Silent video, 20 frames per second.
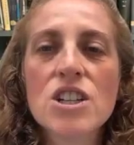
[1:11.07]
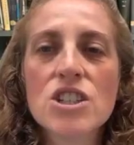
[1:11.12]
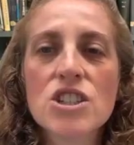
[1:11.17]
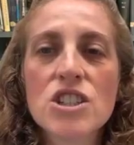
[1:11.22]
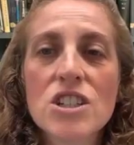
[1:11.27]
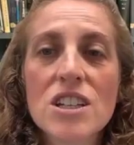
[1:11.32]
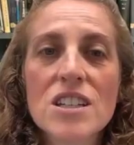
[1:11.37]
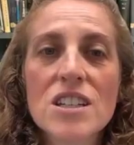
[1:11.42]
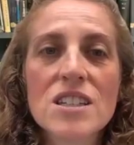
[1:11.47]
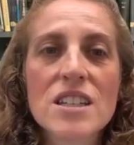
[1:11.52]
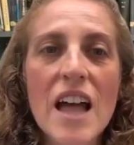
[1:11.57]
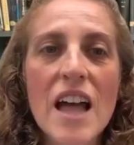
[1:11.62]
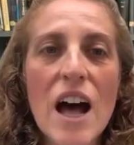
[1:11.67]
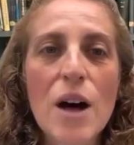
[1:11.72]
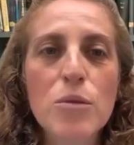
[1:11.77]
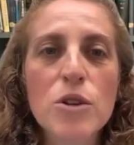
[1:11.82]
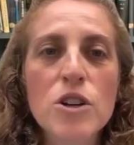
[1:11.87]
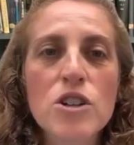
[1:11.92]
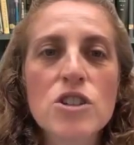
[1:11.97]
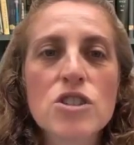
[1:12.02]
She
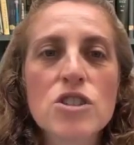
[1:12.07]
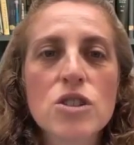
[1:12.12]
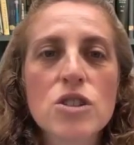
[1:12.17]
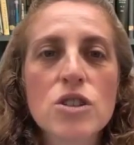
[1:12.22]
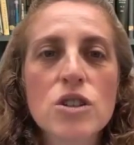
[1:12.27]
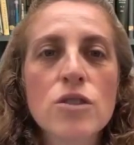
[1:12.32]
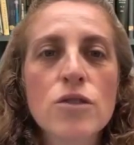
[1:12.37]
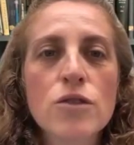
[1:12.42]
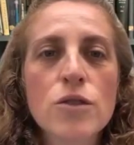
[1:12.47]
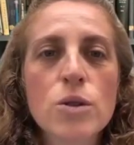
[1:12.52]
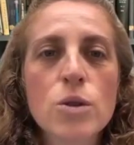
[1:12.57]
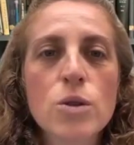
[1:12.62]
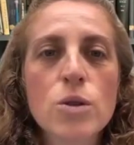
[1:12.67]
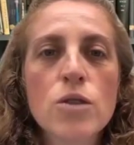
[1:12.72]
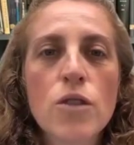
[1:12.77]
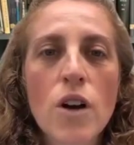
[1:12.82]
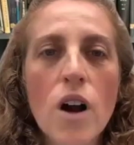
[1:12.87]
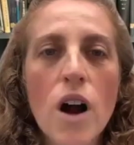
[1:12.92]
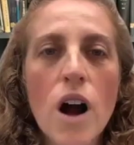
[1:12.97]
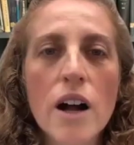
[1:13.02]
established Good
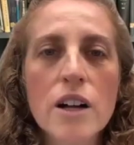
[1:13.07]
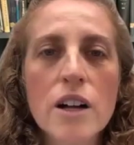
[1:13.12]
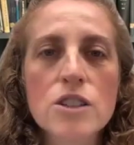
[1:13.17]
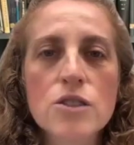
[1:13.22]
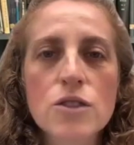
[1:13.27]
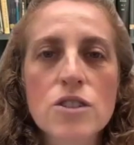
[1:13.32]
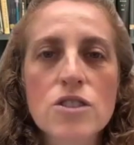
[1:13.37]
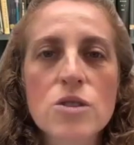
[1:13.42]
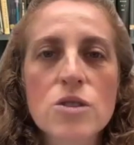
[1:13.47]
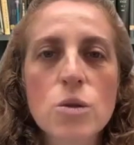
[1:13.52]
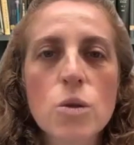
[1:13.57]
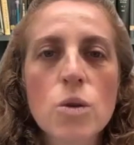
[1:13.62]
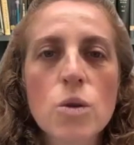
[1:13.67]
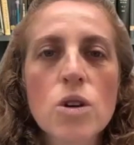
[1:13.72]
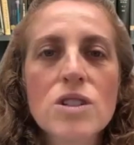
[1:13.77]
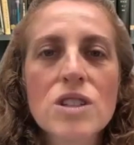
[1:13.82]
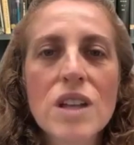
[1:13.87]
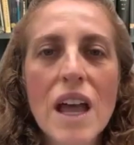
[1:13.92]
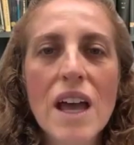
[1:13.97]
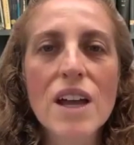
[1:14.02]
Food for Oxford
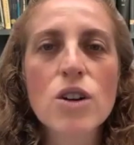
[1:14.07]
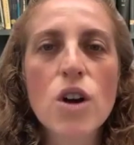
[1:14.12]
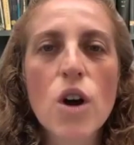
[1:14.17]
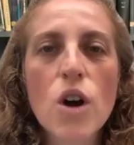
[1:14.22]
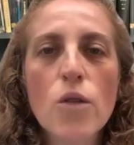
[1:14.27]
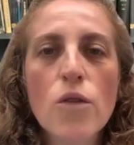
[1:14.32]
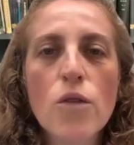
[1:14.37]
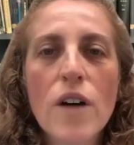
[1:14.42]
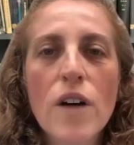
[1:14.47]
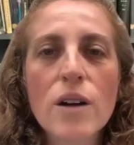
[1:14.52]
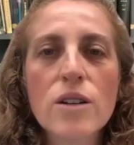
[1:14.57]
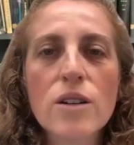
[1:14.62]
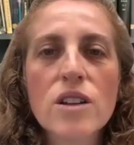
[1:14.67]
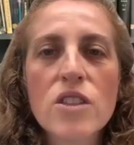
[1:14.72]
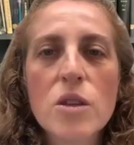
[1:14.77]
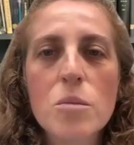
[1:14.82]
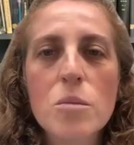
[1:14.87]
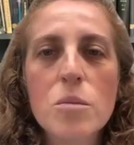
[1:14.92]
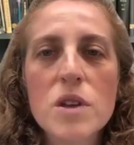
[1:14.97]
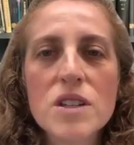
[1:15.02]
Schools and
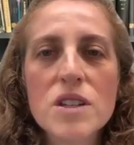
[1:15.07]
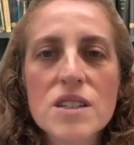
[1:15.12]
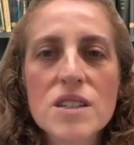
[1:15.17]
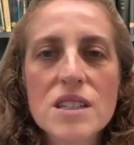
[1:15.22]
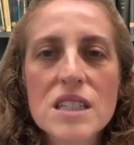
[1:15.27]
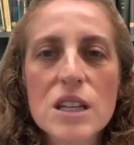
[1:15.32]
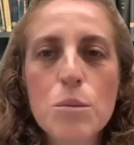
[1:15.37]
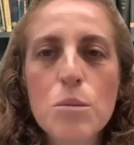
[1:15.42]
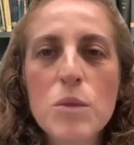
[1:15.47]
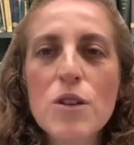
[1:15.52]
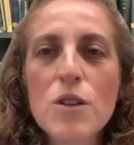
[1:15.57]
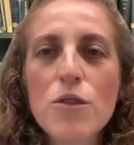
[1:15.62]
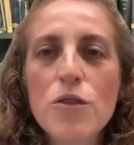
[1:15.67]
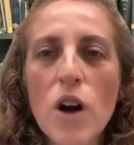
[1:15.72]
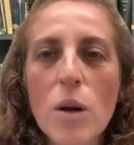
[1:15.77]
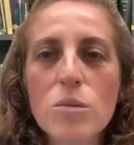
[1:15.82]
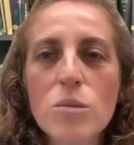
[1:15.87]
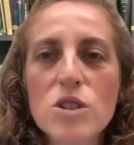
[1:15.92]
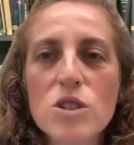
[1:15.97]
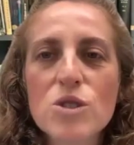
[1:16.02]
co-founded the Mississippi
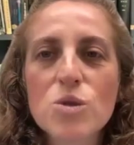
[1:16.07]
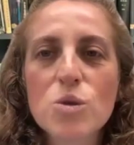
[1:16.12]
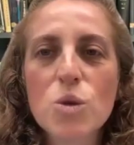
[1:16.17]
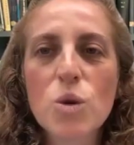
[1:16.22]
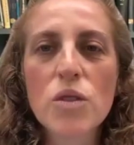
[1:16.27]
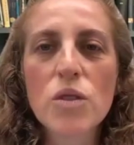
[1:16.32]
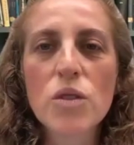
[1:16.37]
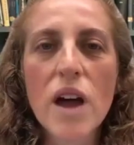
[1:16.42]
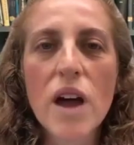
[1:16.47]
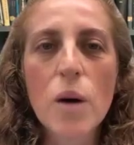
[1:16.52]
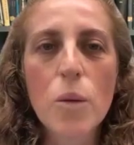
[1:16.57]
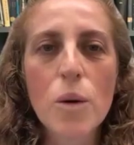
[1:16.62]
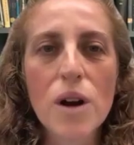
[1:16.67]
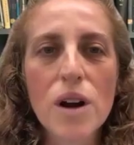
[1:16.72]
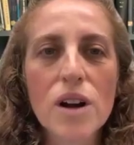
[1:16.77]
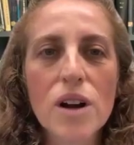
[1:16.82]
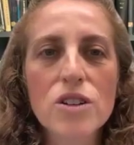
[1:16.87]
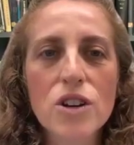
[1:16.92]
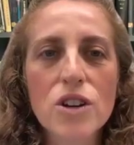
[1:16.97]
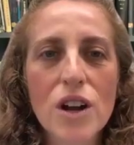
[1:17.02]
Farm-to-School
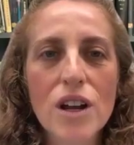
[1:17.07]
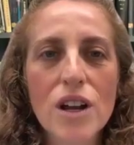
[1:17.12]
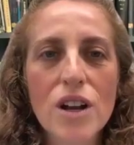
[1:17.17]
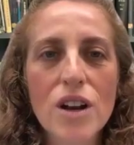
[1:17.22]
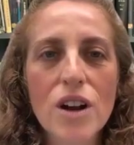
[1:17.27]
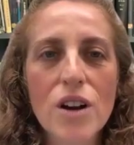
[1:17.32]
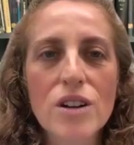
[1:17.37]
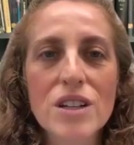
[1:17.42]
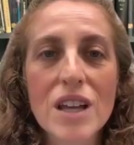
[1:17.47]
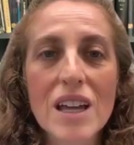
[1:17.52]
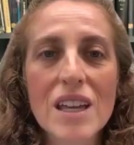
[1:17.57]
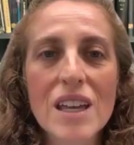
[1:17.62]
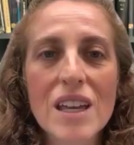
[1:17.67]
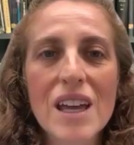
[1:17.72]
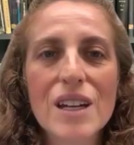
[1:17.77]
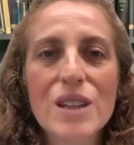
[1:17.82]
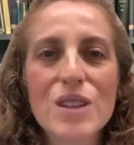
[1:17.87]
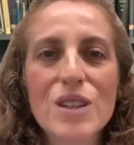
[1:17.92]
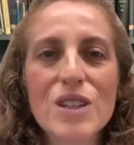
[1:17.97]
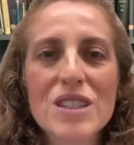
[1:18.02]
Network during her
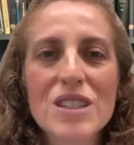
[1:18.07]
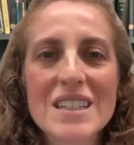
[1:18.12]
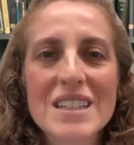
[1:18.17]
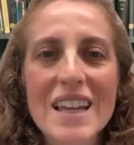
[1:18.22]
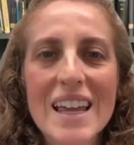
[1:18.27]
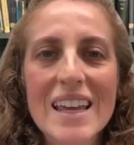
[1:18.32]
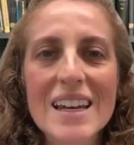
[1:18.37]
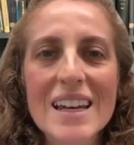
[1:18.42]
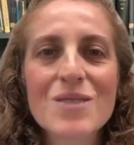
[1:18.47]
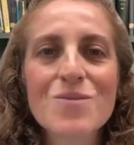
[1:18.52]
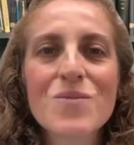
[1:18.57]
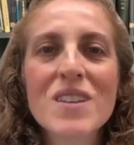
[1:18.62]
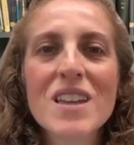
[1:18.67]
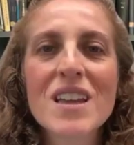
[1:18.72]
decade in the state.